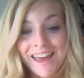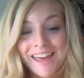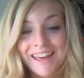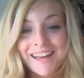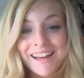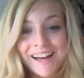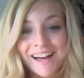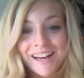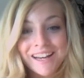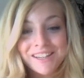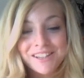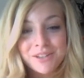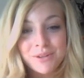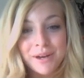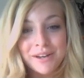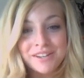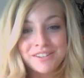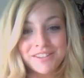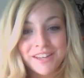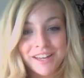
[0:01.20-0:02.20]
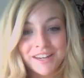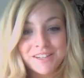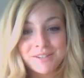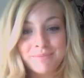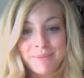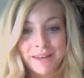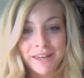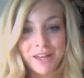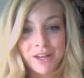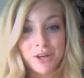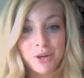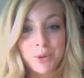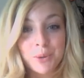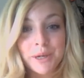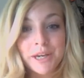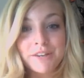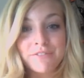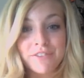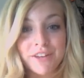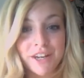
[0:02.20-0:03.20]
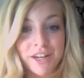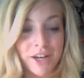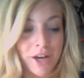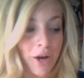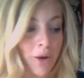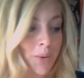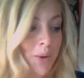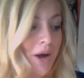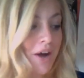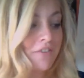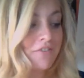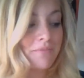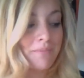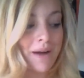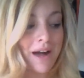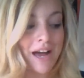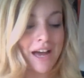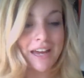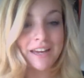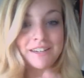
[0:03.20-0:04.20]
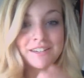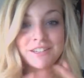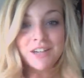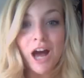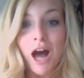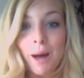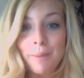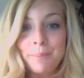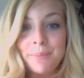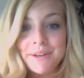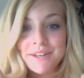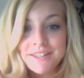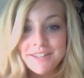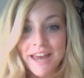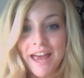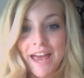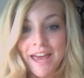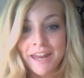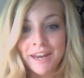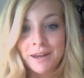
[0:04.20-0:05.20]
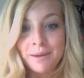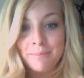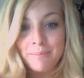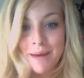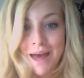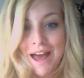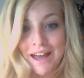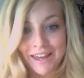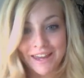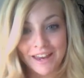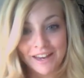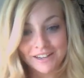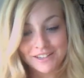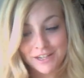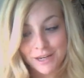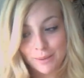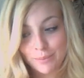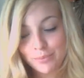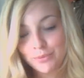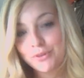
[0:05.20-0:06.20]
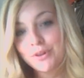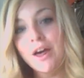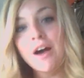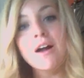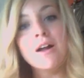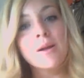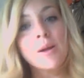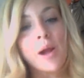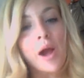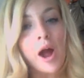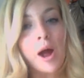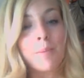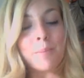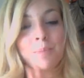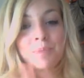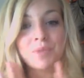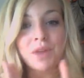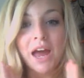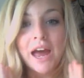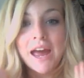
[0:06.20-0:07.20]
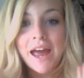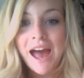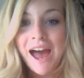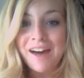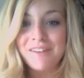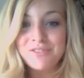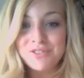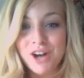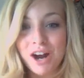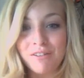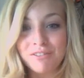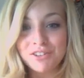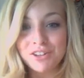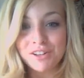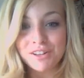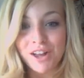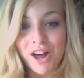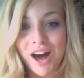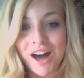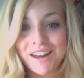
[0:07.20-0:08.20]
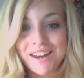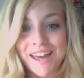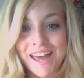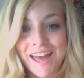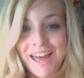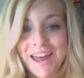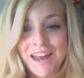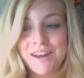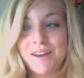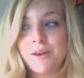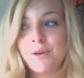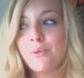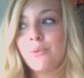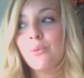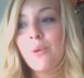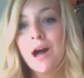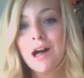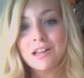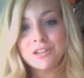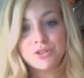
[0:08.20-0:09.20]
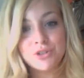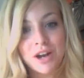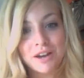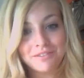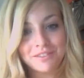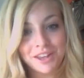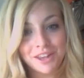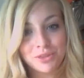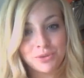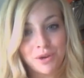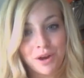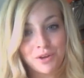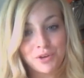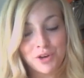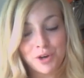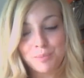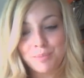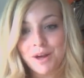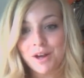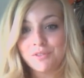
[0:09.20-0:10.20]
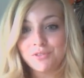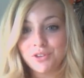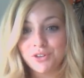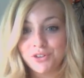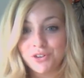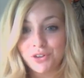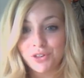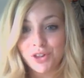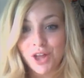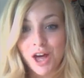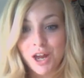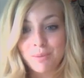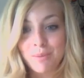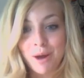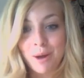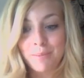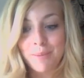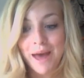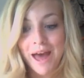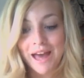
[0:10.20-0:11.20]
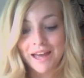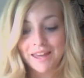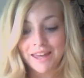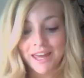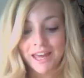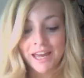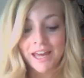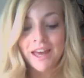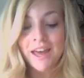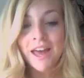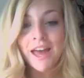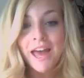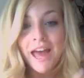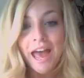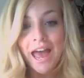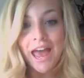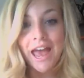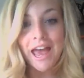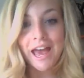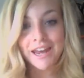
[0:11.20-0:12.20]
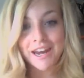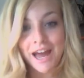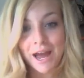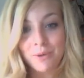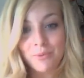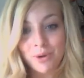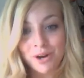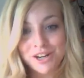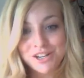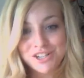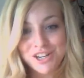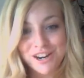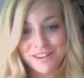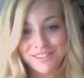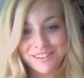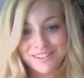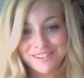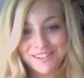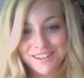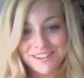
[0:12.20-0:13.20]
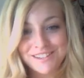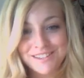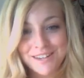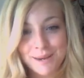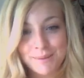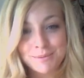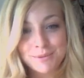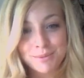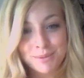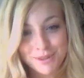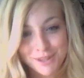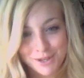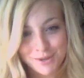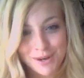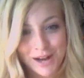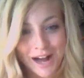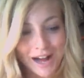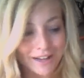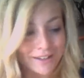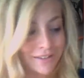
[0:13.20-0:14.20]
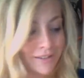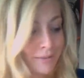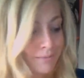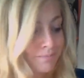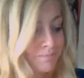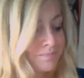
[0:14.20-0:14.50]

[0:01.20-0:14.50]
Hey guys, so I decided to make a quick video of my top 10 packing tips. I have traveled a lot, and while traveling throughout Europe I've learned a lot about packing, and I want to share these tips with you guys.